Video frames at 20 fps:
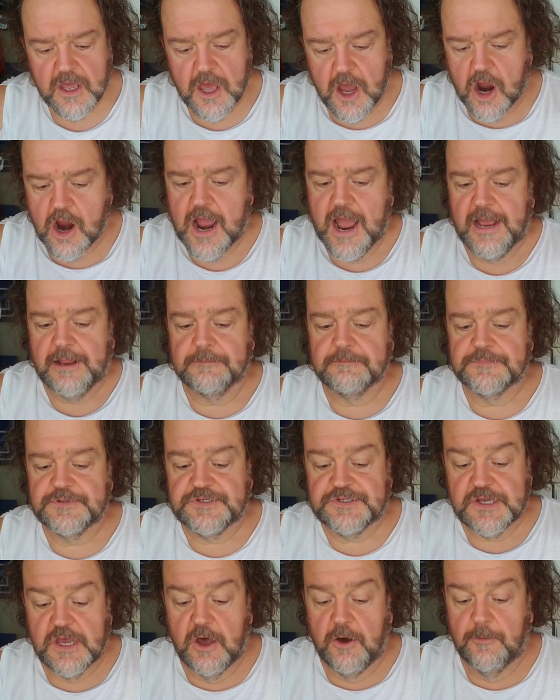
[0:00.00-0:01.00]
Alright,
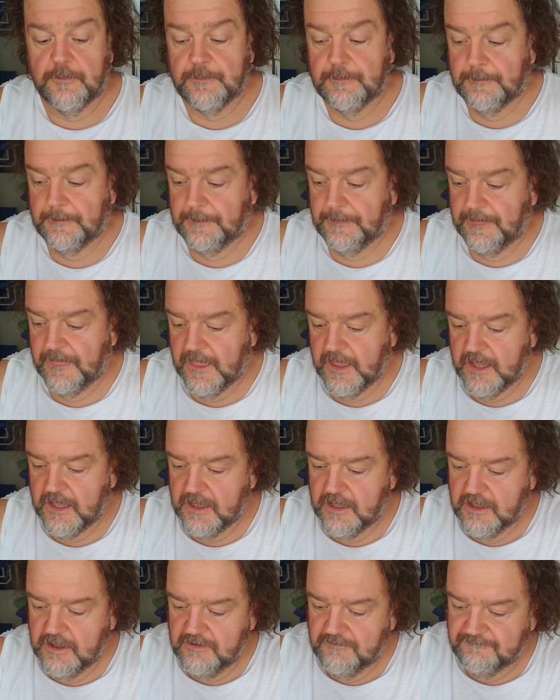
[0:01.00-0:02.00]
so
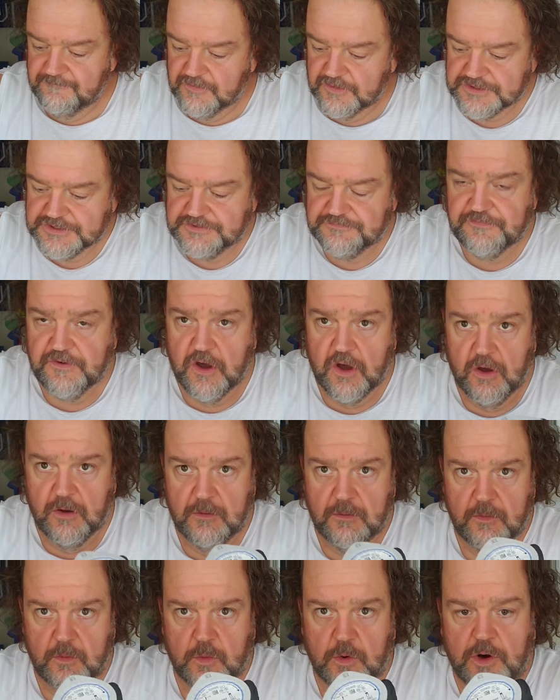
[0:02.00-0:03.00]
first of all,
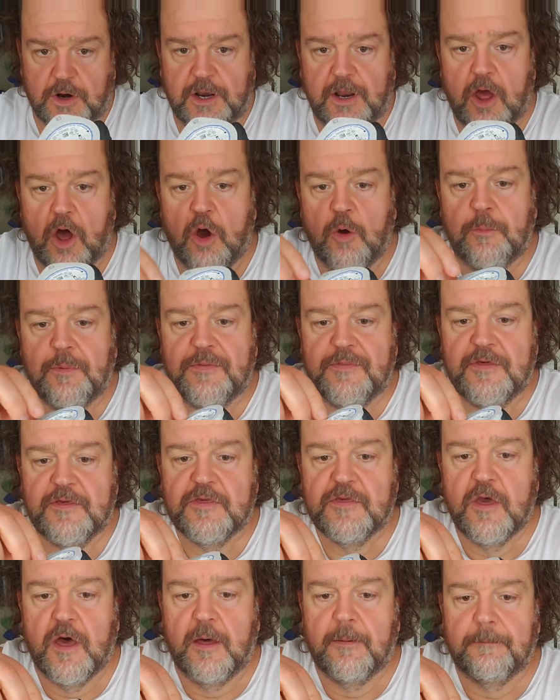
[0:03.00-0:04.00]
we're going to open
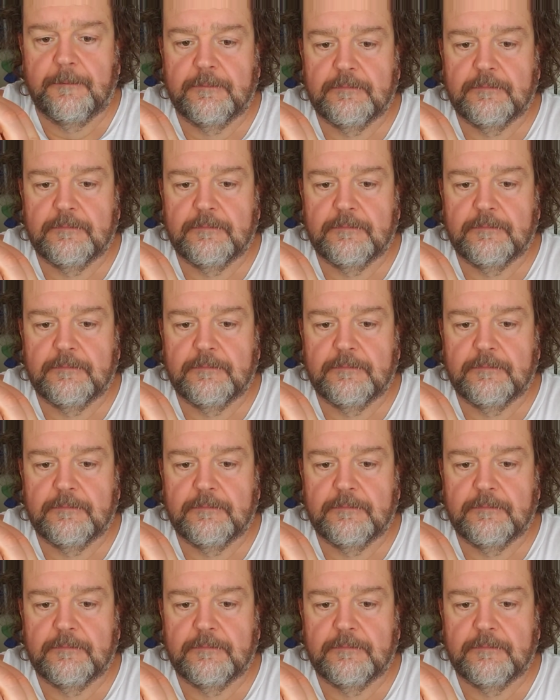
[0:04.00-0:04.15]
this up.